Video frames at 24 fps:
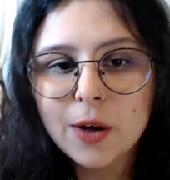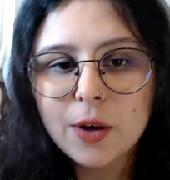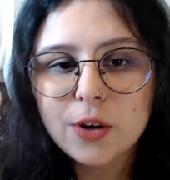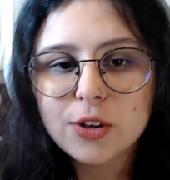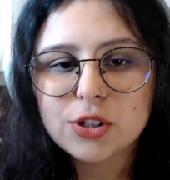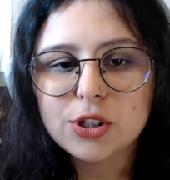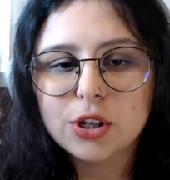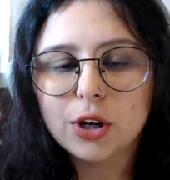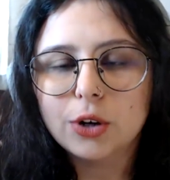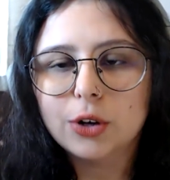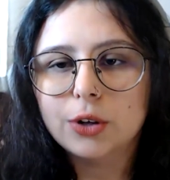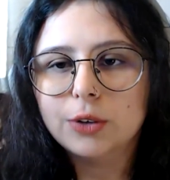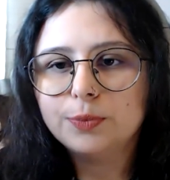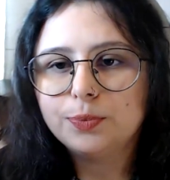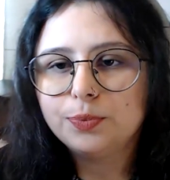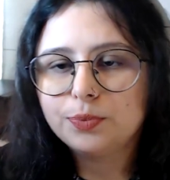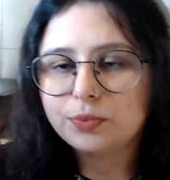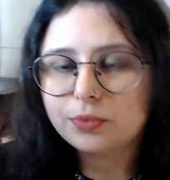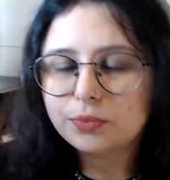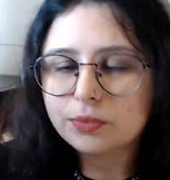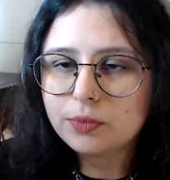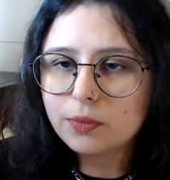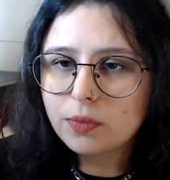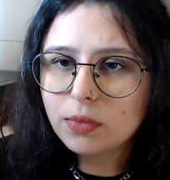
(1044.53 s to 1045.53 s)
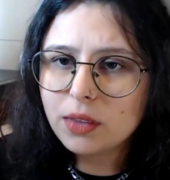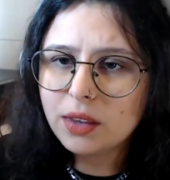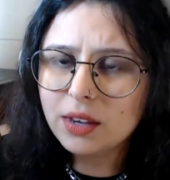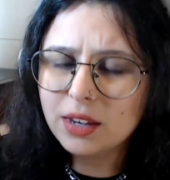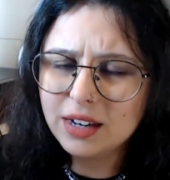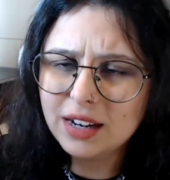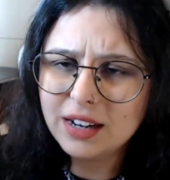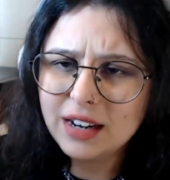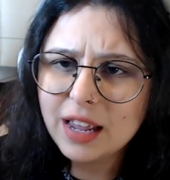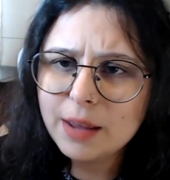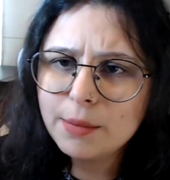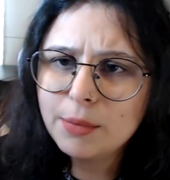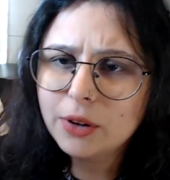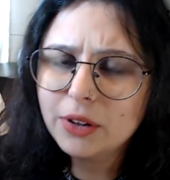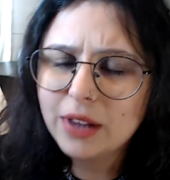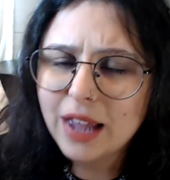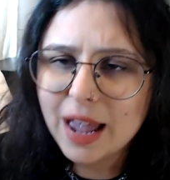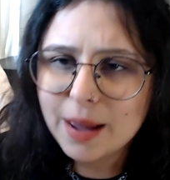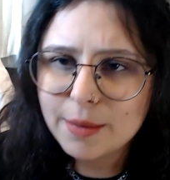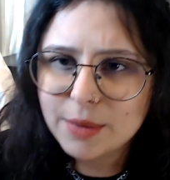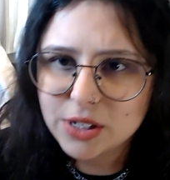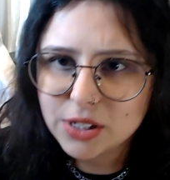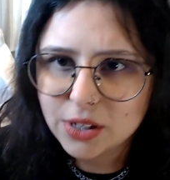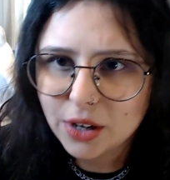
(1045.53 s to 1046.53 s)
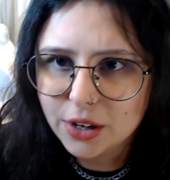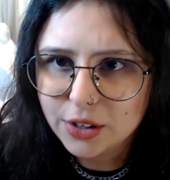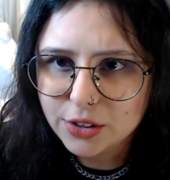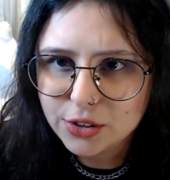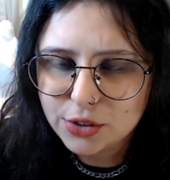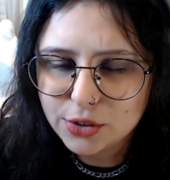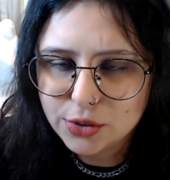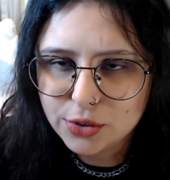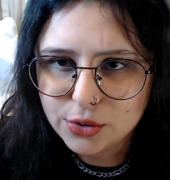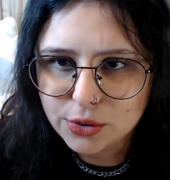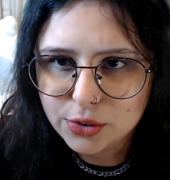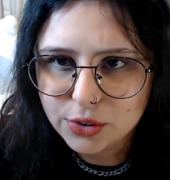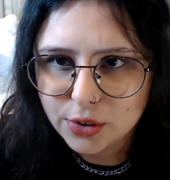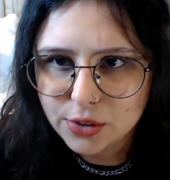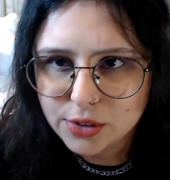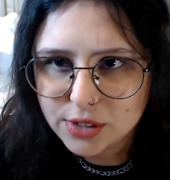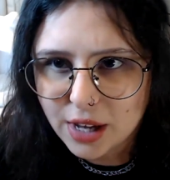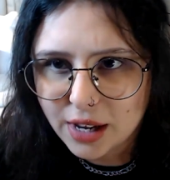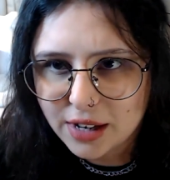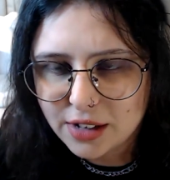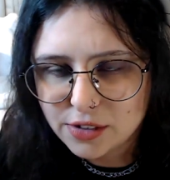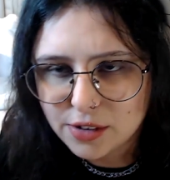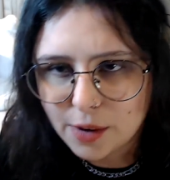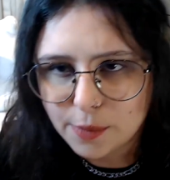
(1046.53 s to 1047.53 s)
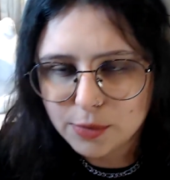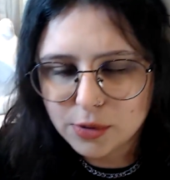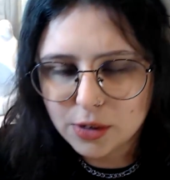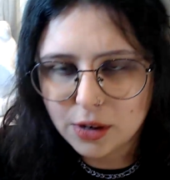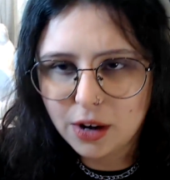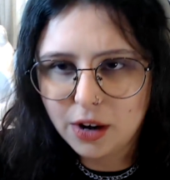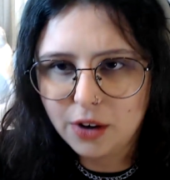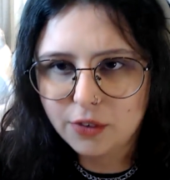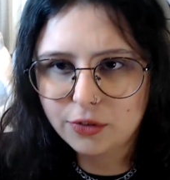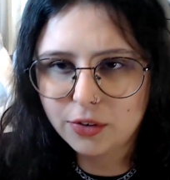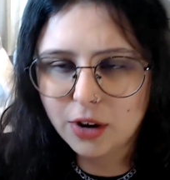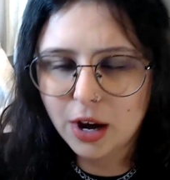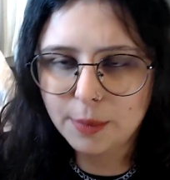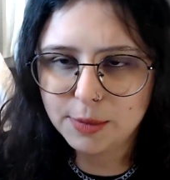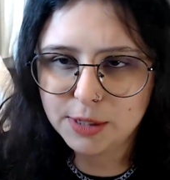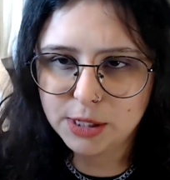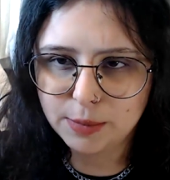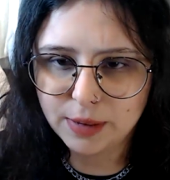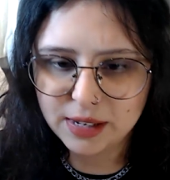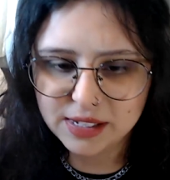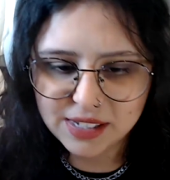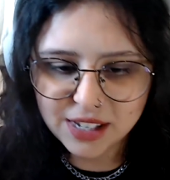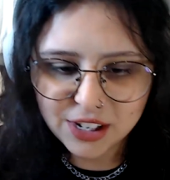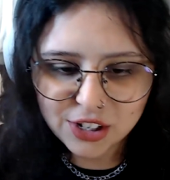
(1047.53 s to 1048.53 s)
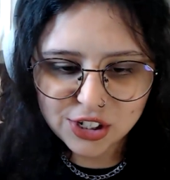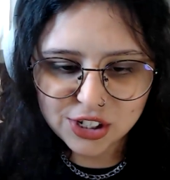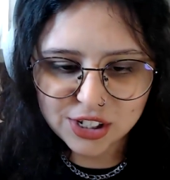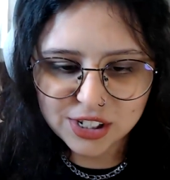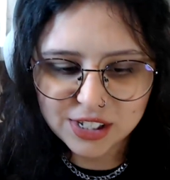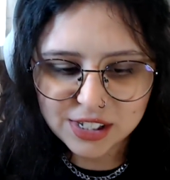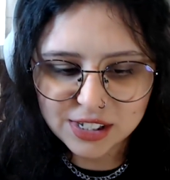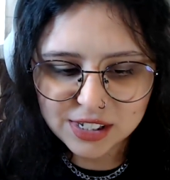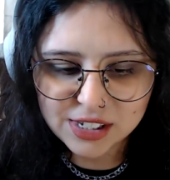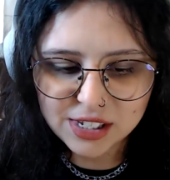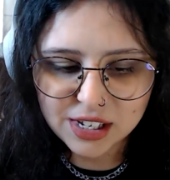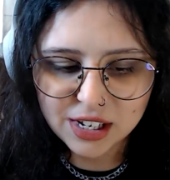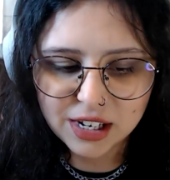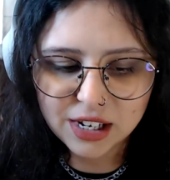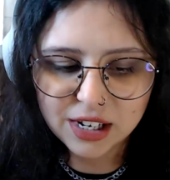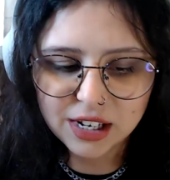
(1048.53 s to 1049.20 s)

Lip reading: So it enabled Amazon to do those kinds of optimizations